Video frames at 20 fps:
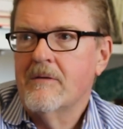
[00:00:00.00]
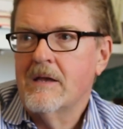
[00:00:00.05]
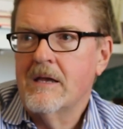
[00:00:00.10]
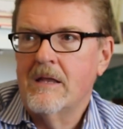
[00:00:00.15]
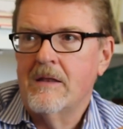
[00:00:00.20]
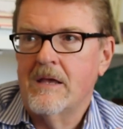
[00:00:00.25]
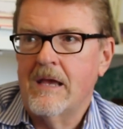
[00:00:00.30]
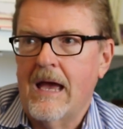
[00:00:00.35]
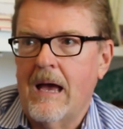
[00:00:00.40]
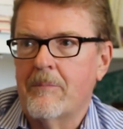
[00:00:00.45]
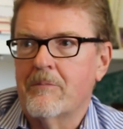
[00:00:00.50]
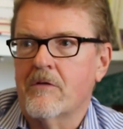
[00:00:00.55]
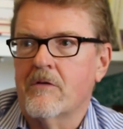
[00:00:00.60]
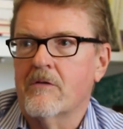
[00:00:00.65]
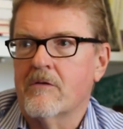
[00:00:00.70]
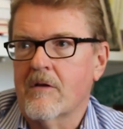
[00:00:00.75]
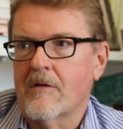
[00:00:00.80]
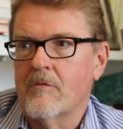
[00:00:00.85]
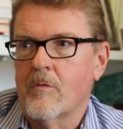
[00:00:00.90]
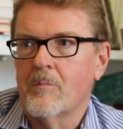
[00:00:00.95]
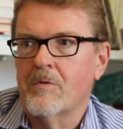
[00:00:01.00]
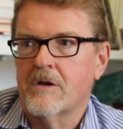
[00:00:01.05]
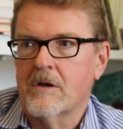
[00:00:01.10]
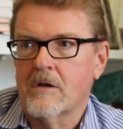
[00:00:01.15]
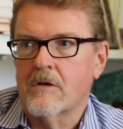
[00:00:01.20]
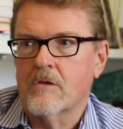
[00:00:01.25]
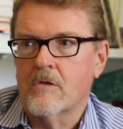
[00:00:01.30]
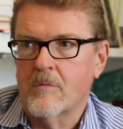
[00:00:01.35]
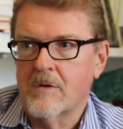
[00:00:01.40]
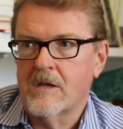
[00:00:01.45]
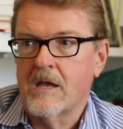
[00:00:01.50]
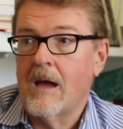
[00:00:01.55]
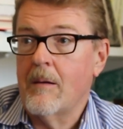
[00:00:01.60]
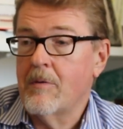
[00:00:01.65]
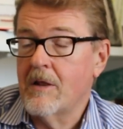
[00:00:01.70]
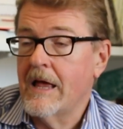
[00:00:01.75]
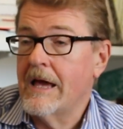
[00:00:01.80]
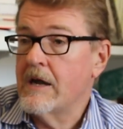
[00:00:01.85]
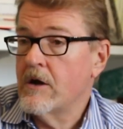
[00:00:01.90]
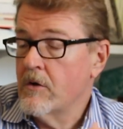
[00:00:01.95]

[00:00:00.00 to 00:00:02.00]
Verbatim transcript: in the absence of a particular metabolite.